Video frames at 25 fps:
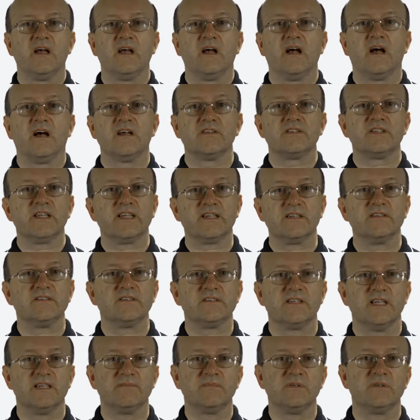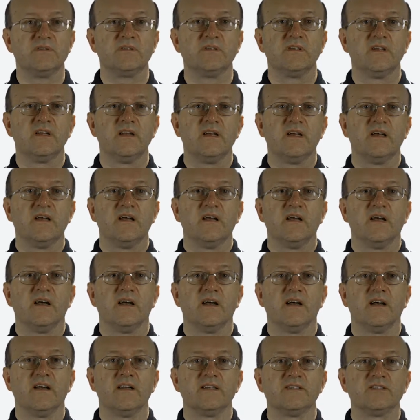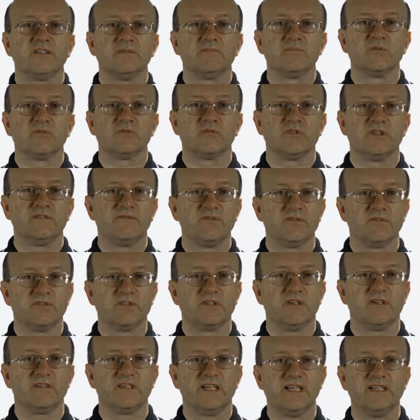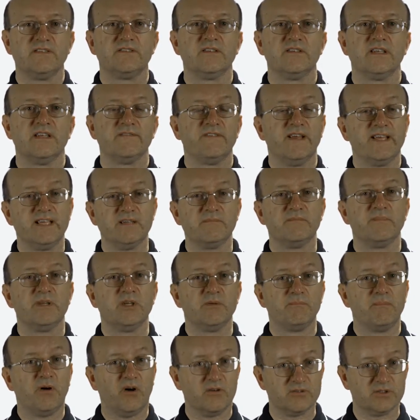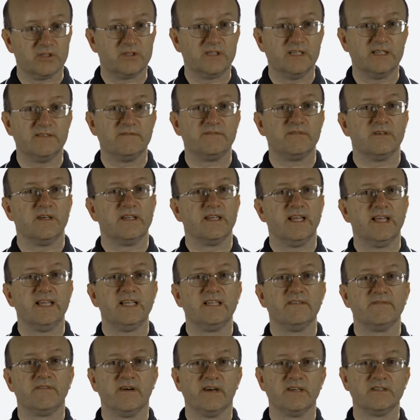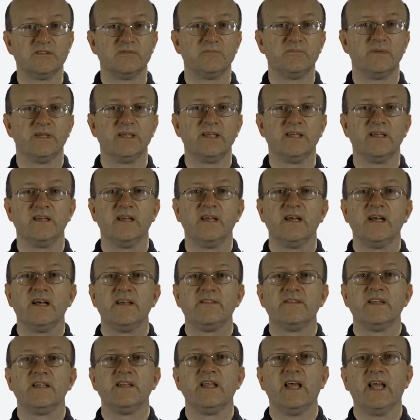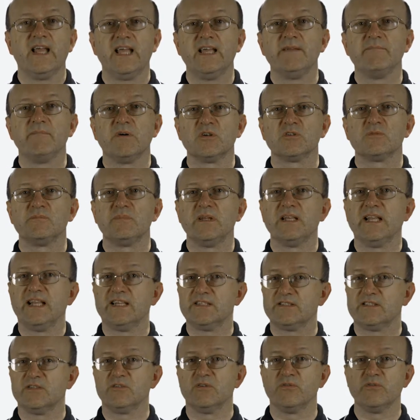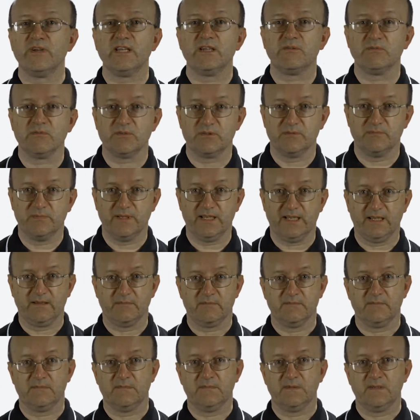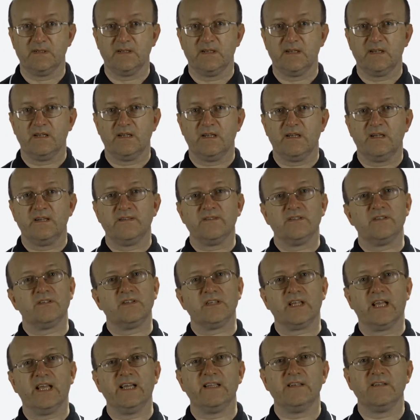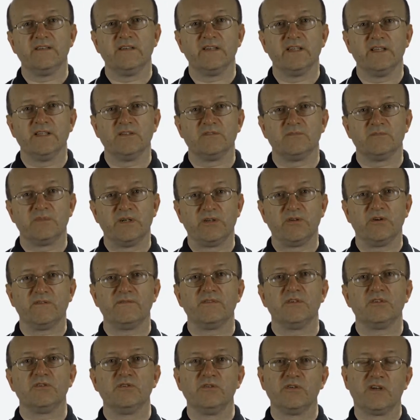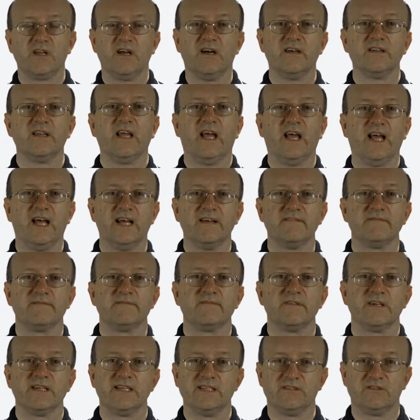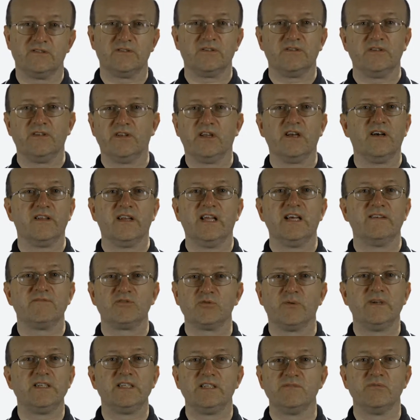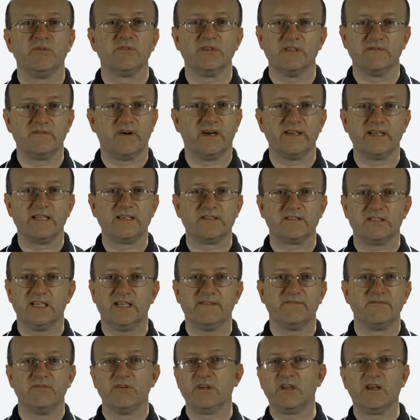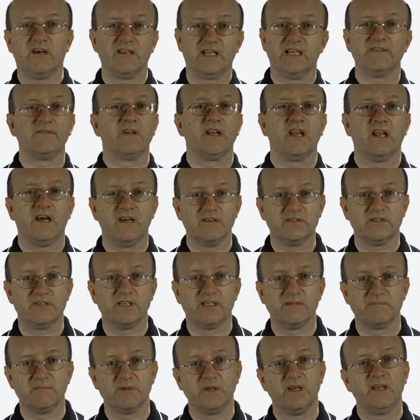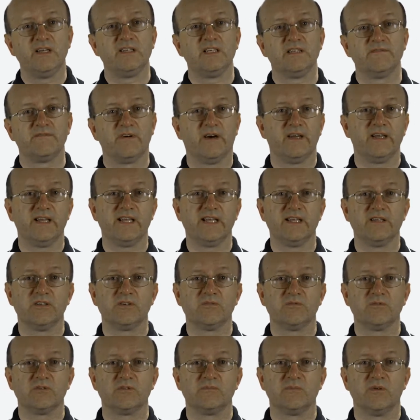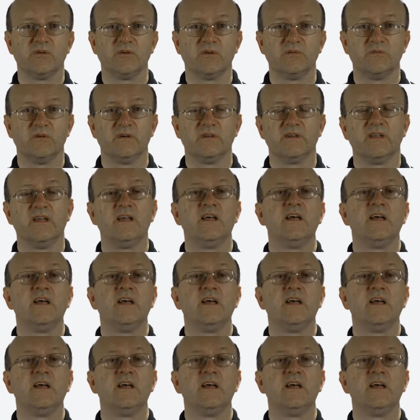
Our second statement, simple trivial result, is that if a and b are positive and a divides b, then a must be less than or equal to b. This again is pretty obvious. You can't have 21 dividing 7. You can't have a larger number dividing into a smaller one.